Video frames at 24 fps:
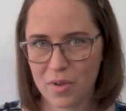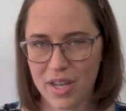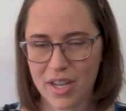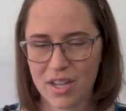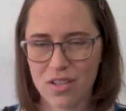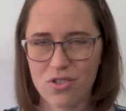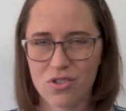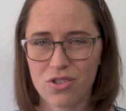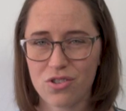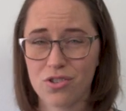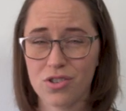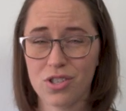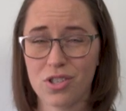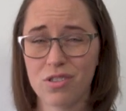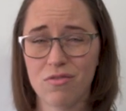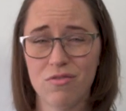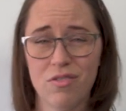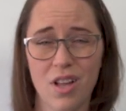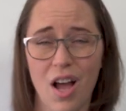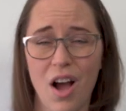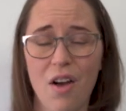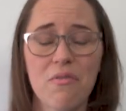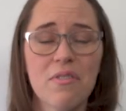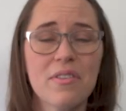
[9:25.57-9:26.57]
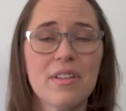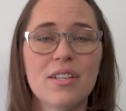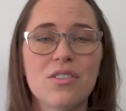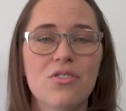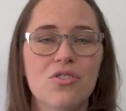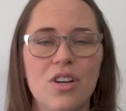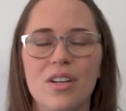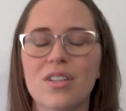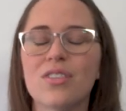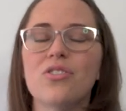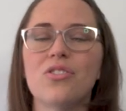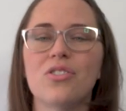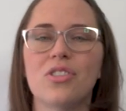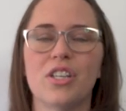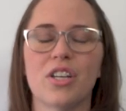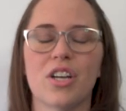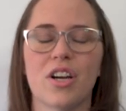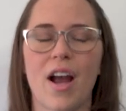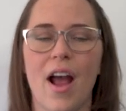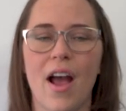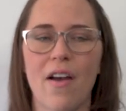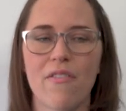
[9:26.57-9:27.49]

because you're just not really judged here.